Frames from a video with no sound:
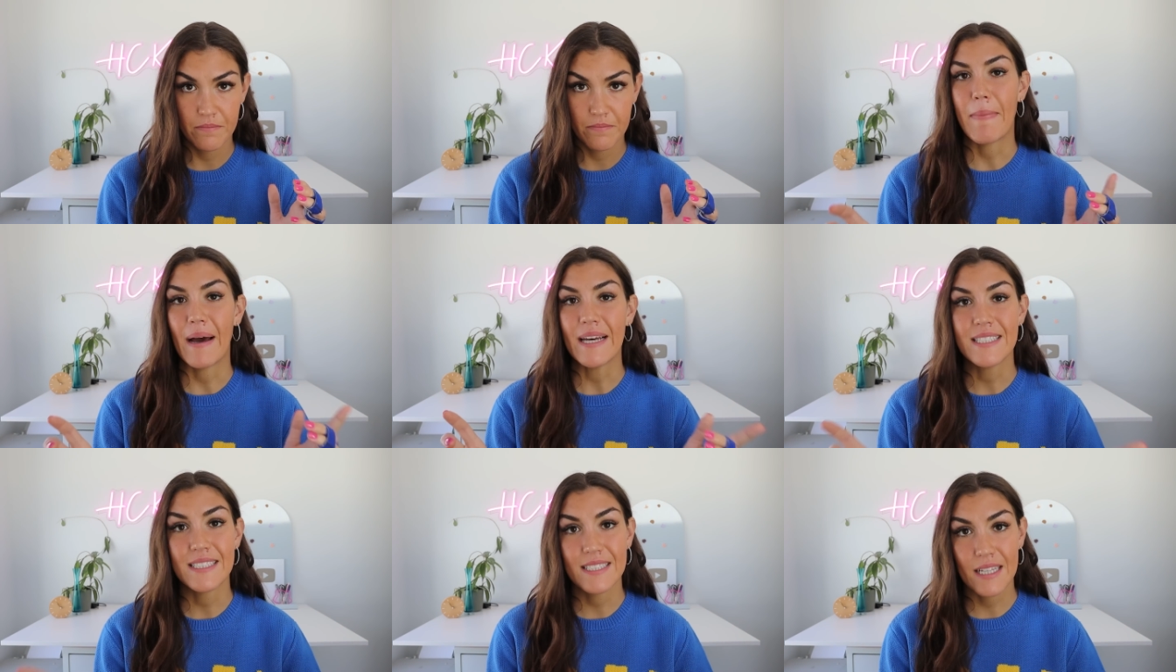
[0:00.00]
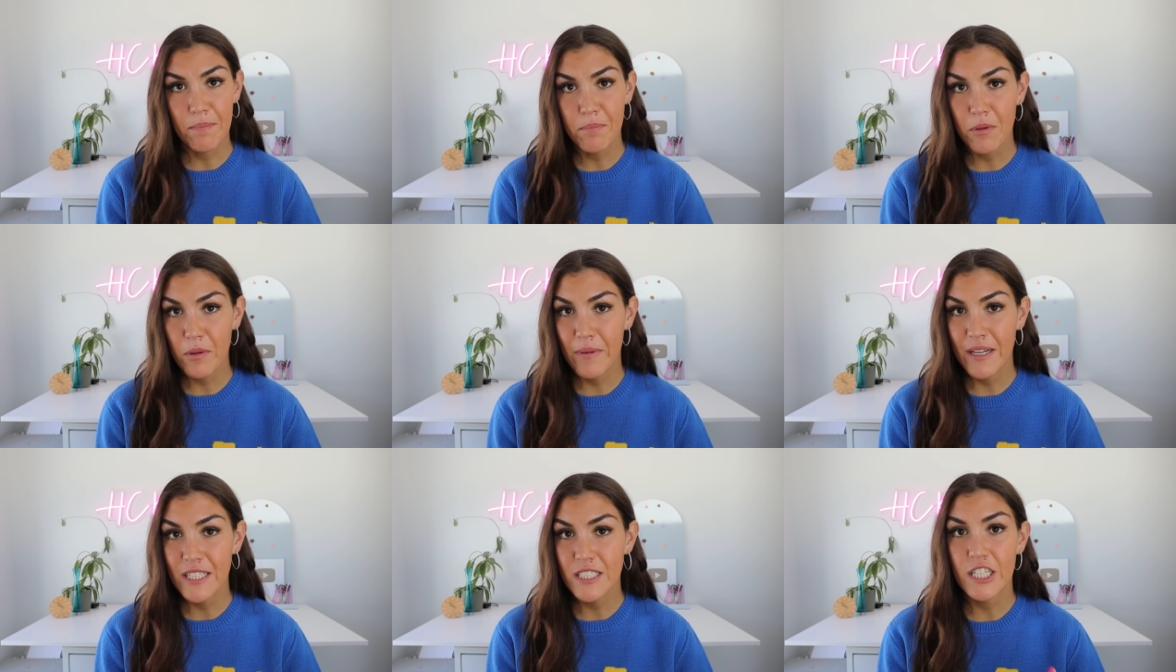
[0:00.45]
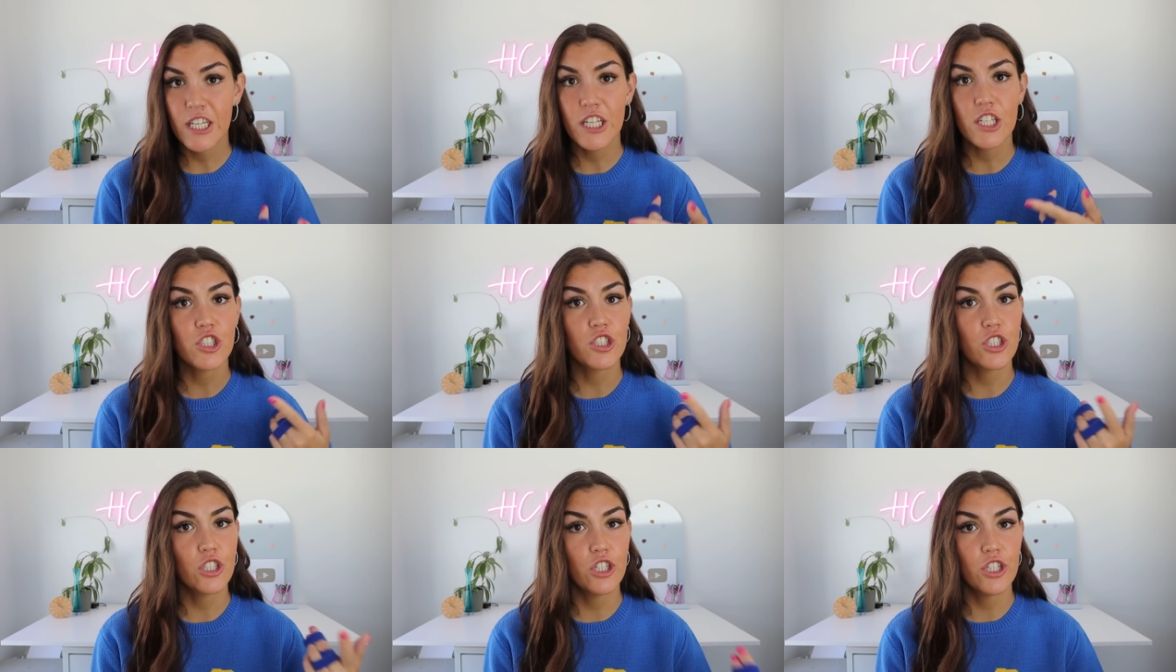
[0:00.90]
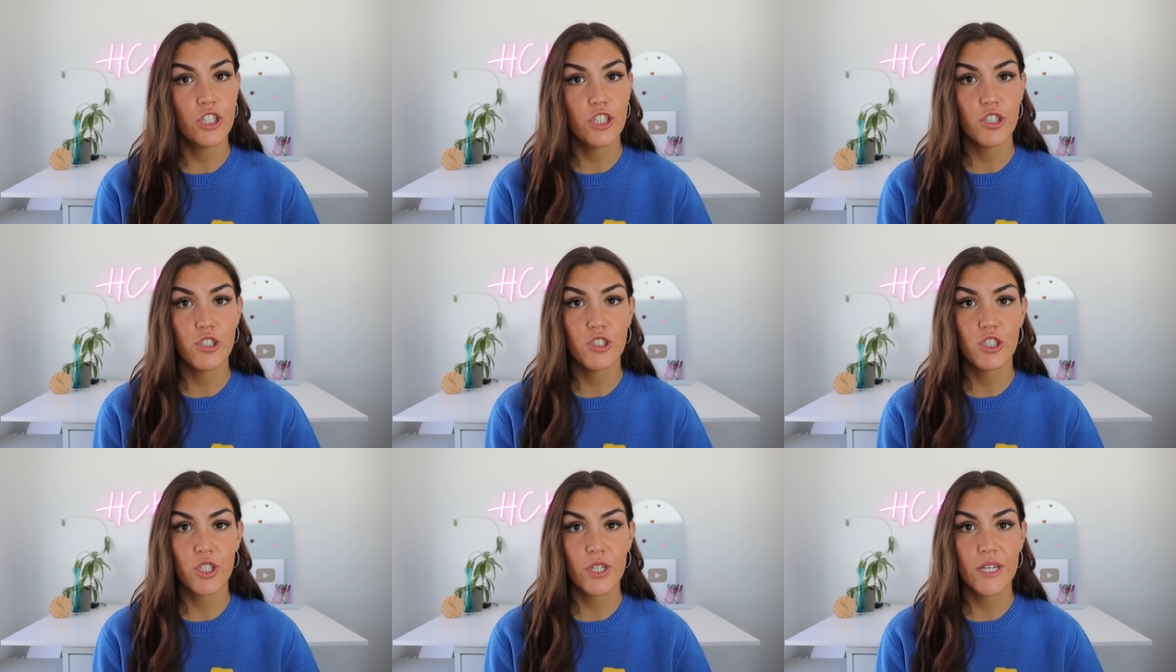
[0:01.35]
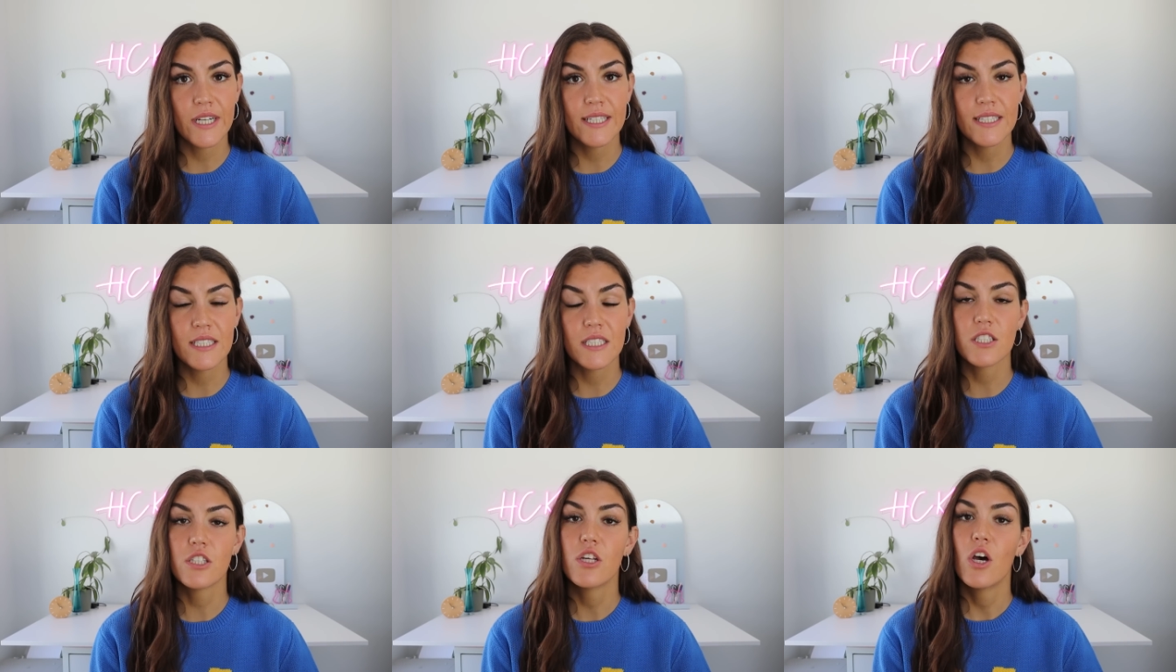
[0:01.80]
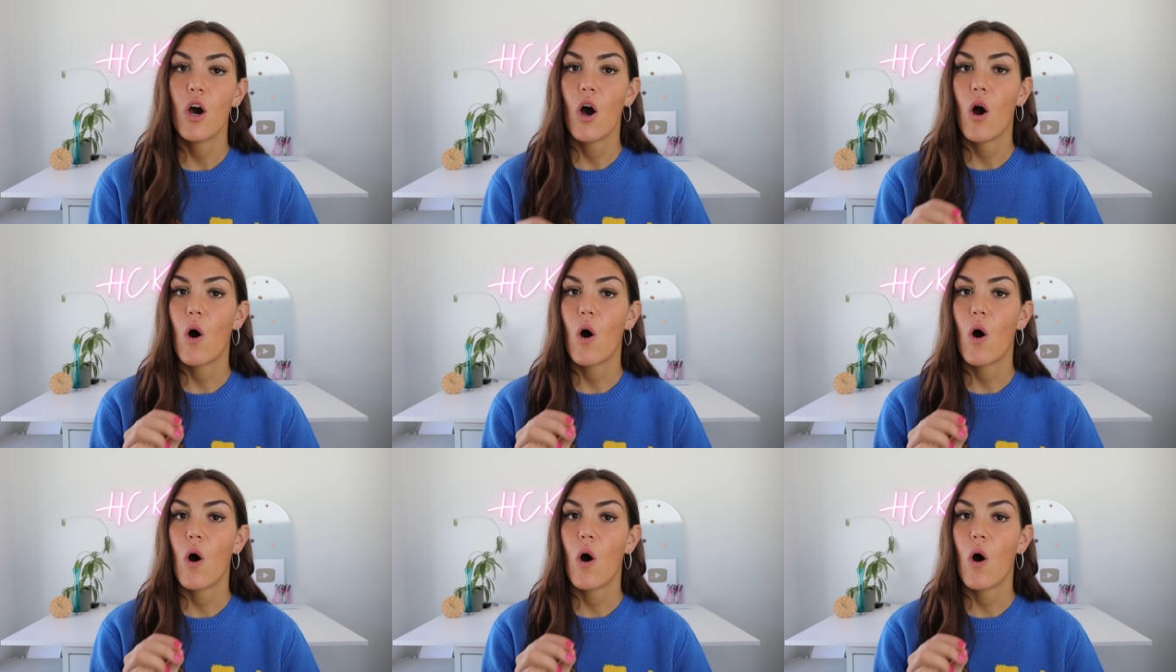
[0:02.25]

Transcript: by supplementing certain nutrients,